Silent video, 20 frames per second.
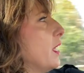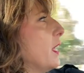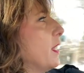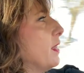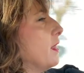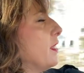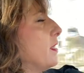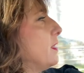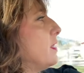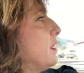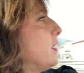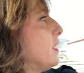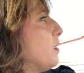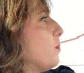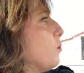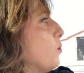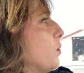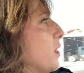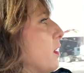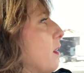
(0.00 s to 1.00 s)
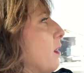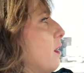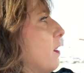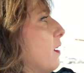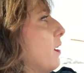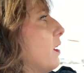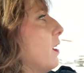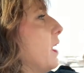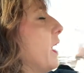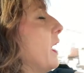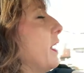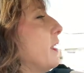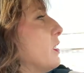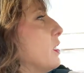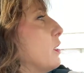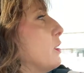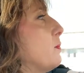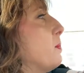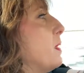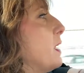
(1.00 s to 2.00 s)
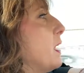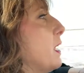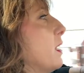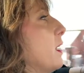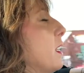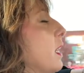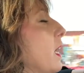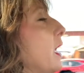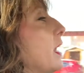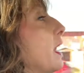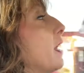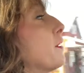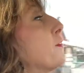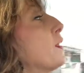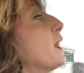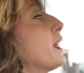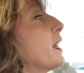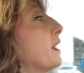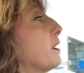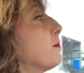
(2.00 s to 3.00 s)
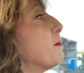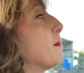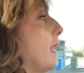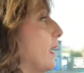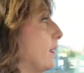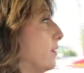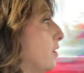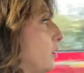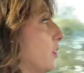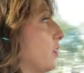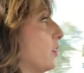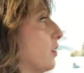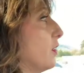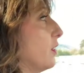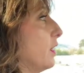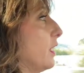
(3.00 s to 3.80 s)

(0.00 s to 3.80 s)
and the team we are, and just being, and I feel like an ambassador.